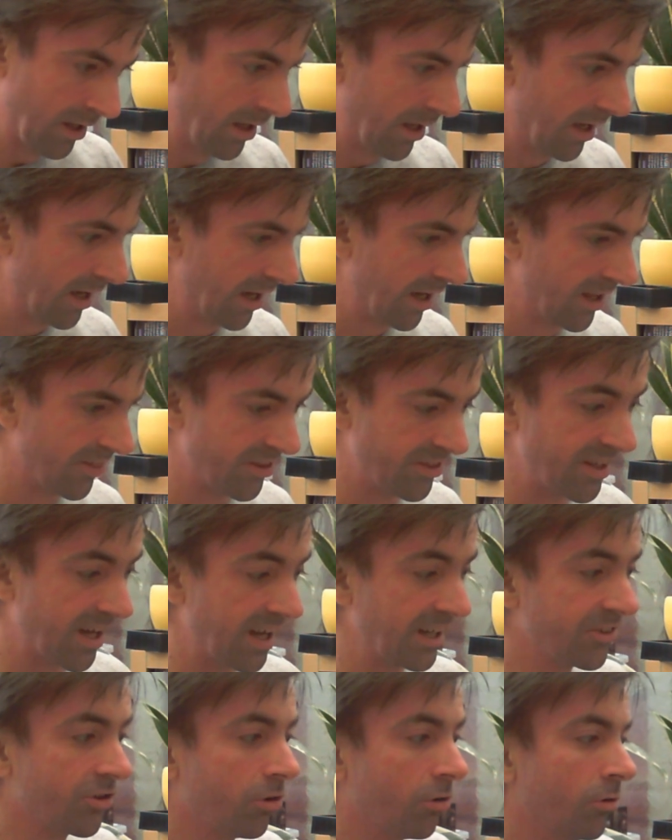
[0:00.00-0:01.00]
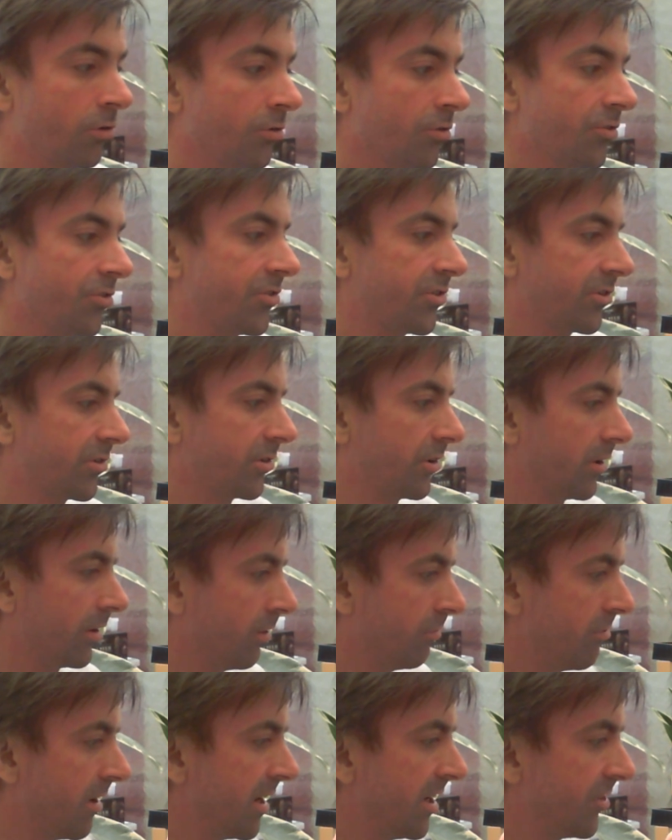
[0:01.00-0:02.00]
The Nighthaunts.
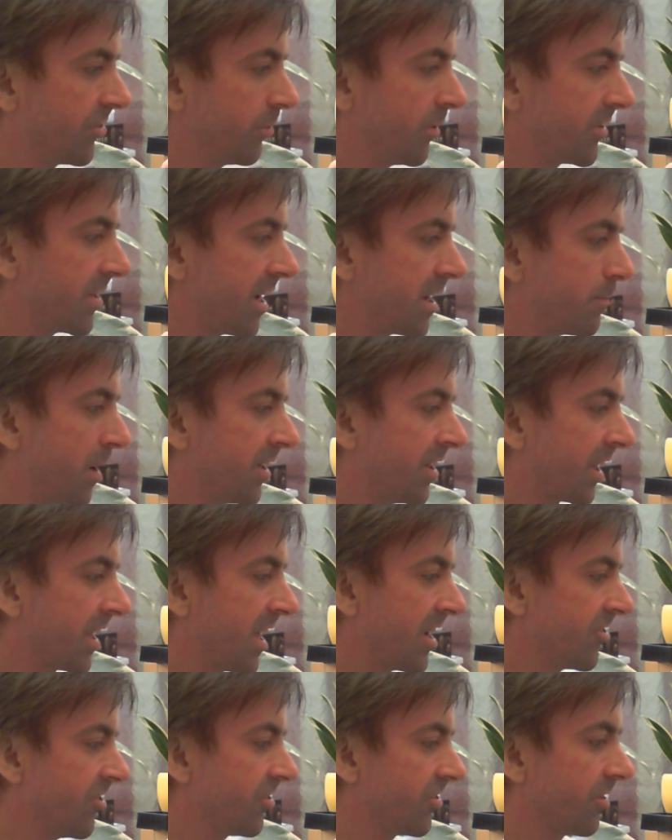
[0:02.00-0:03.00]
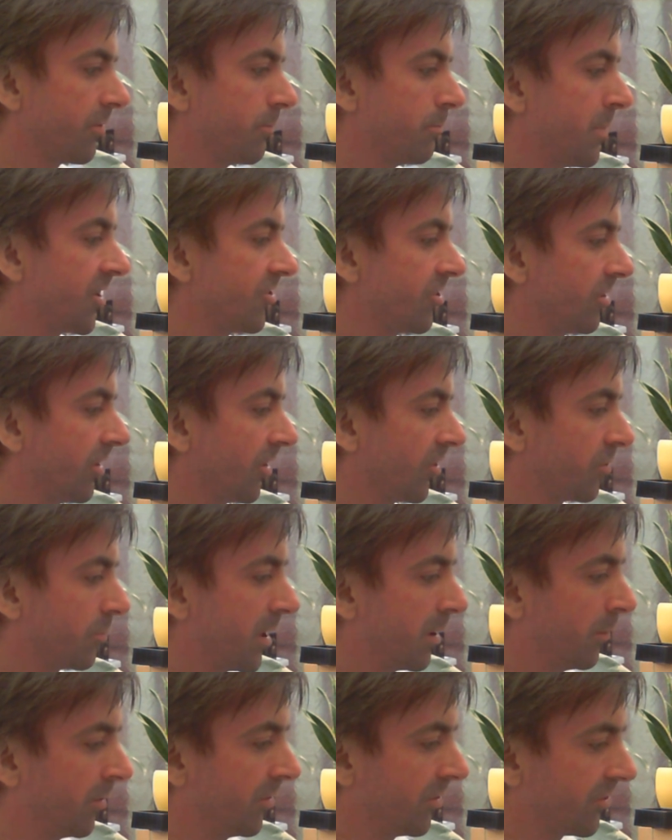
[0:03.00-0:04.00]
Raised from the dead by Nagash's magical
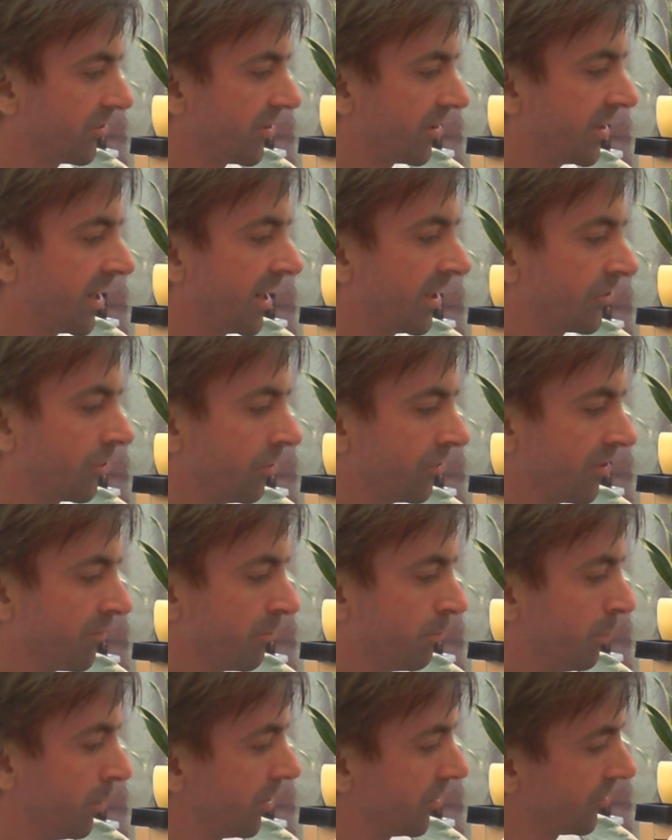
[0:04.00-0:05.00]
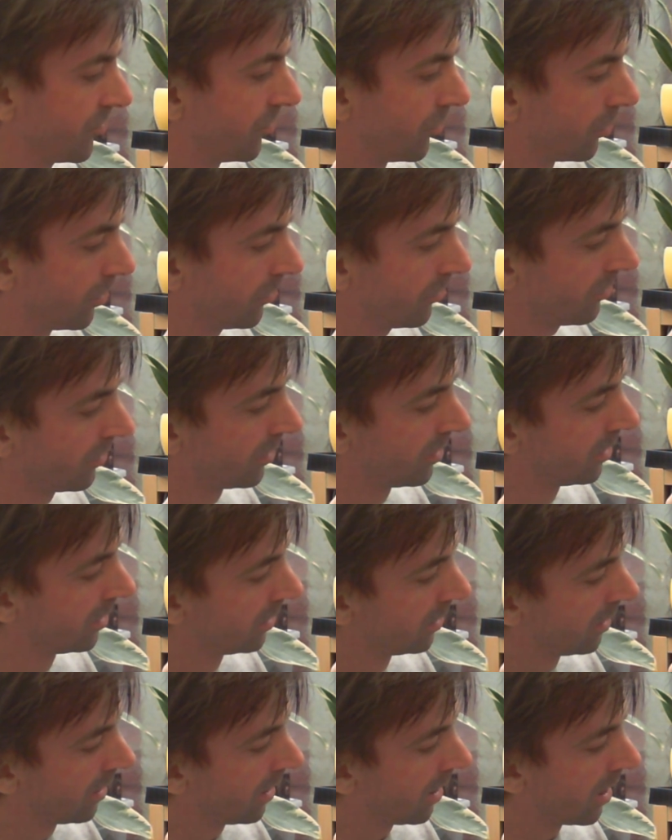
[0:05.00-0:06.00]
experiments, the Nighthaunts have burst forth
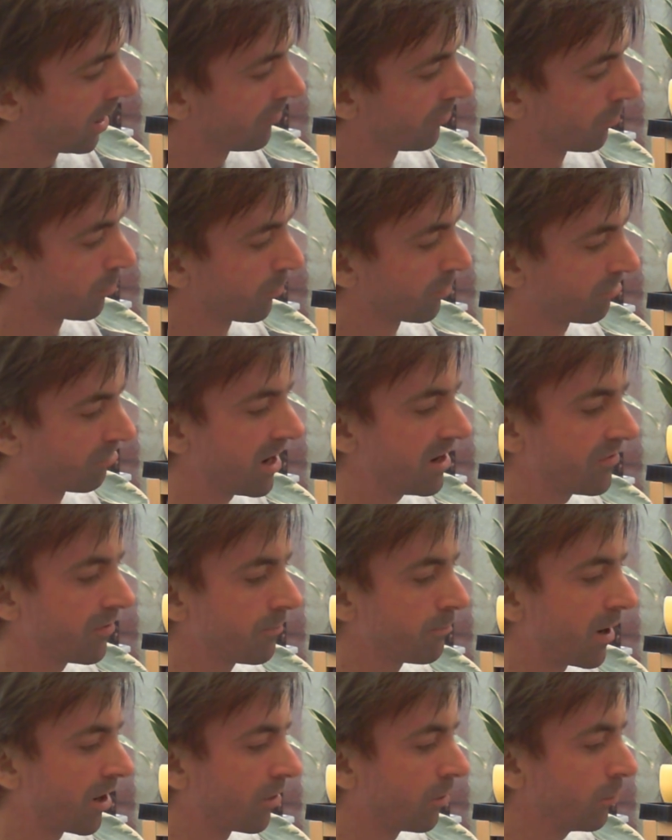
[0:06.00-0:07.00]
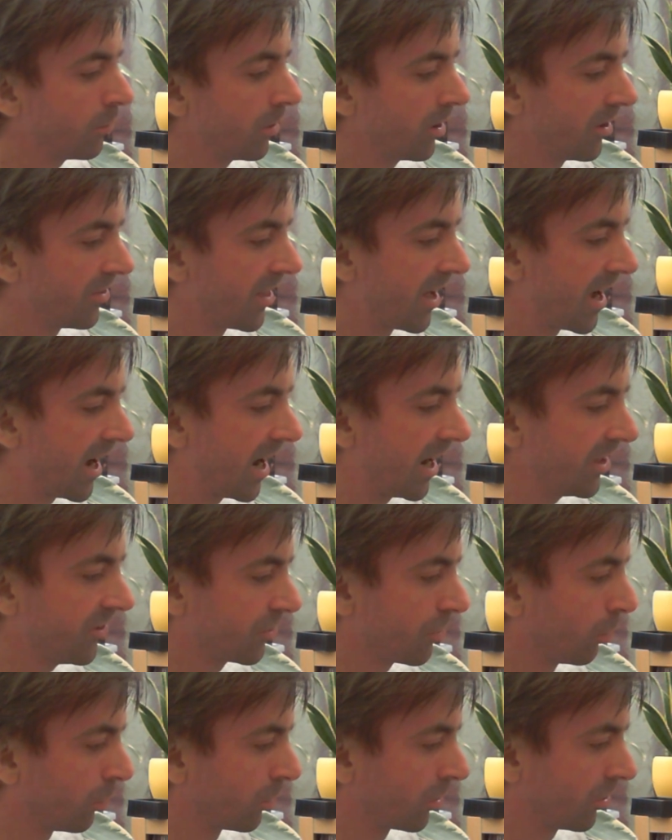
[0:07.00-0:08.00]
from grave and barrow. Their
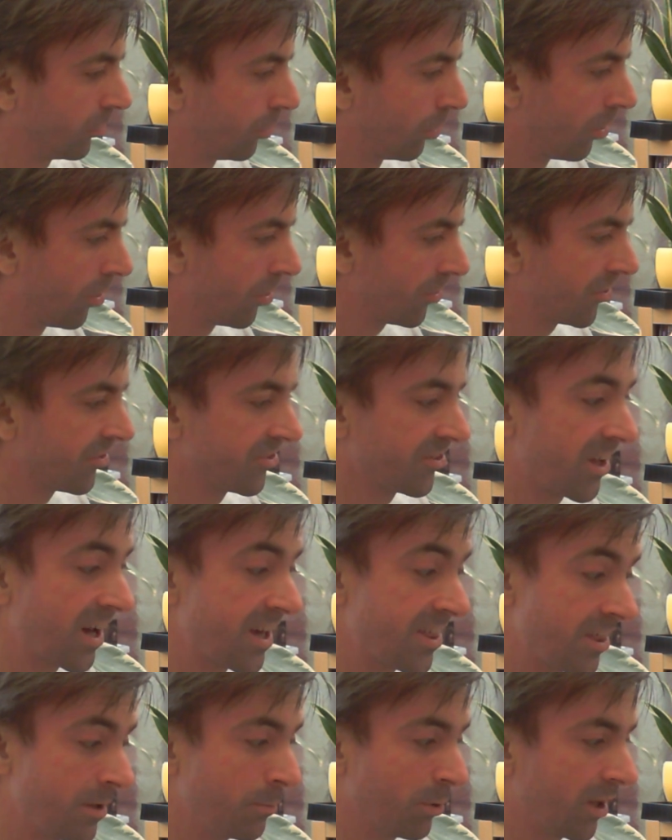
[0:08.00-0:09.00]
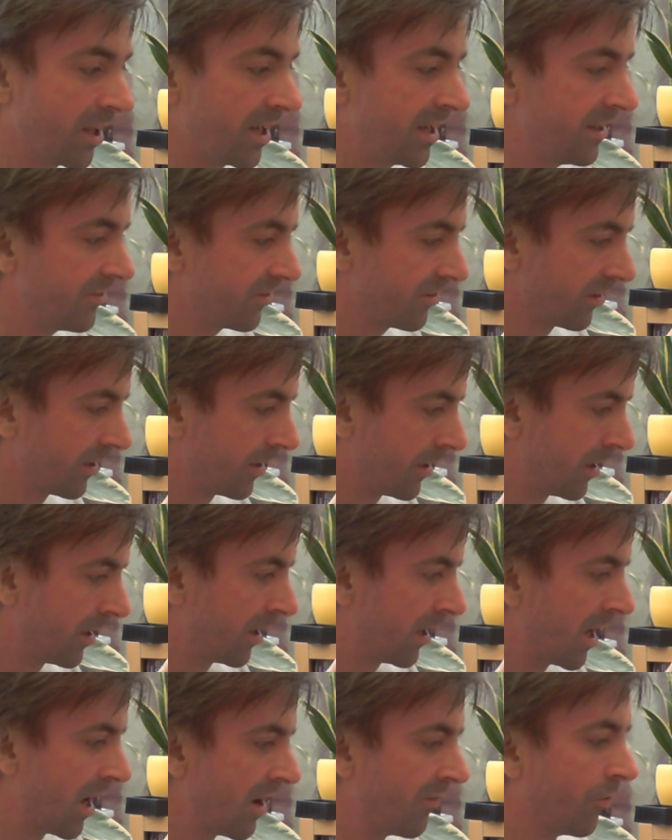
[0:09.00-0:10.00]
ice-cold claws and scything blades
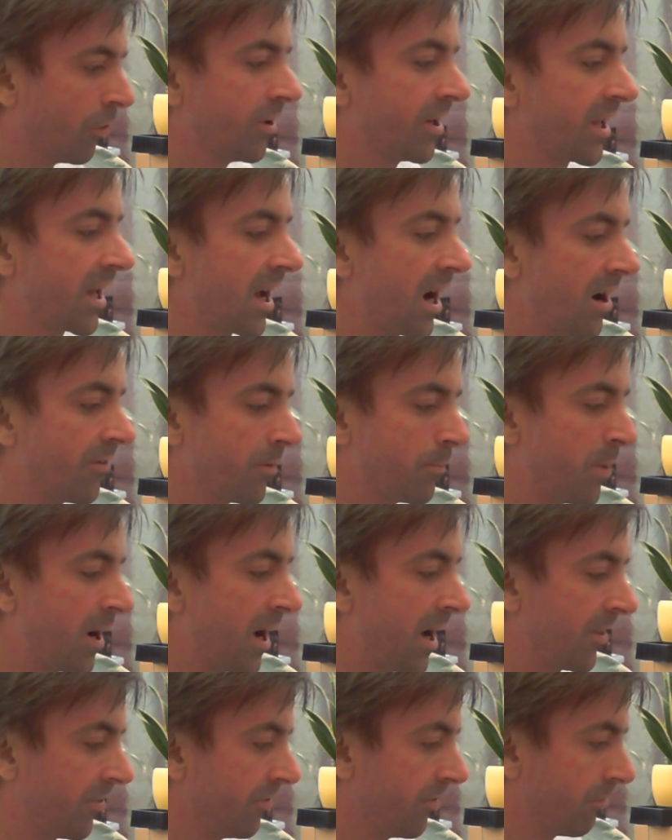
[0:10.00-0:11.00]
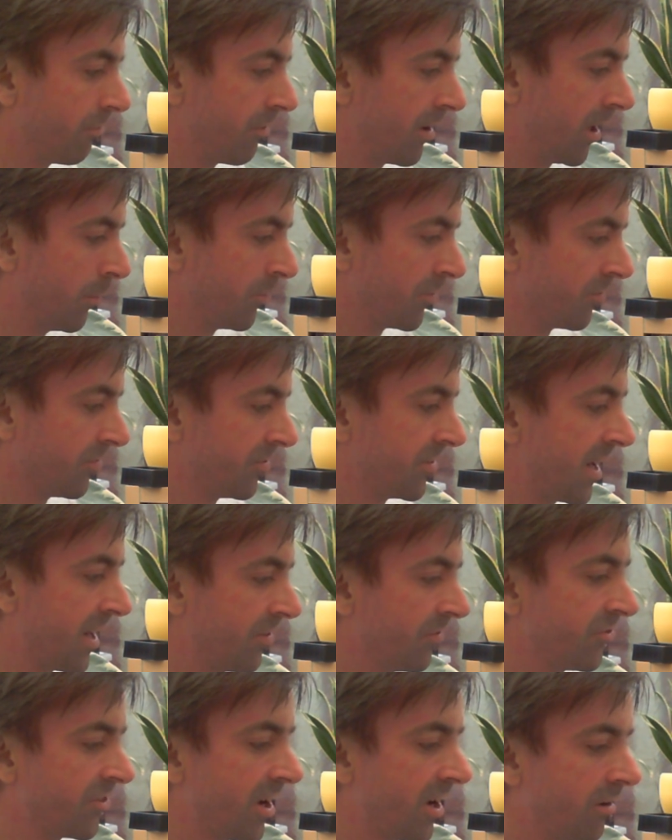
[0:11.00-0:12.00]
have already carved a path from the realms of
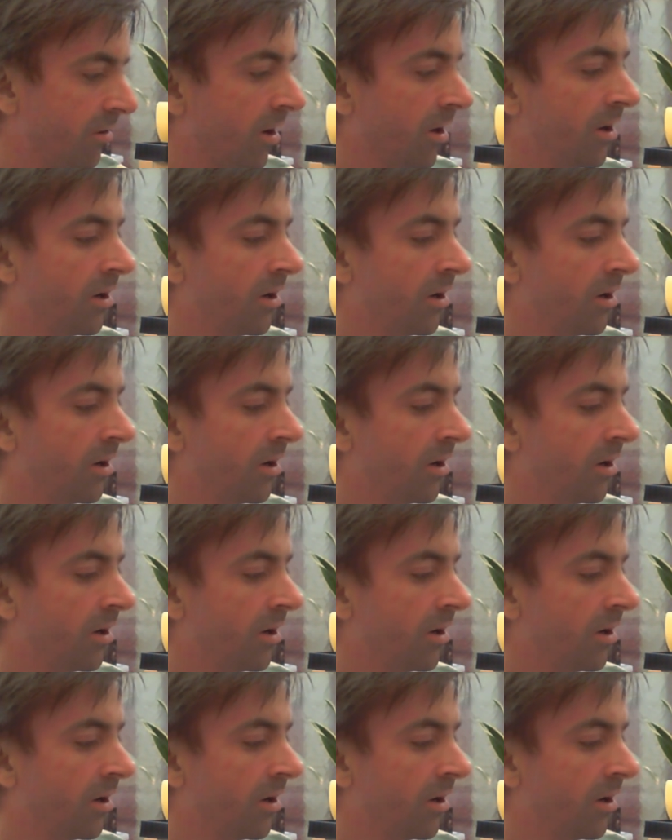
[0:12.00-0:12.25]
death and terror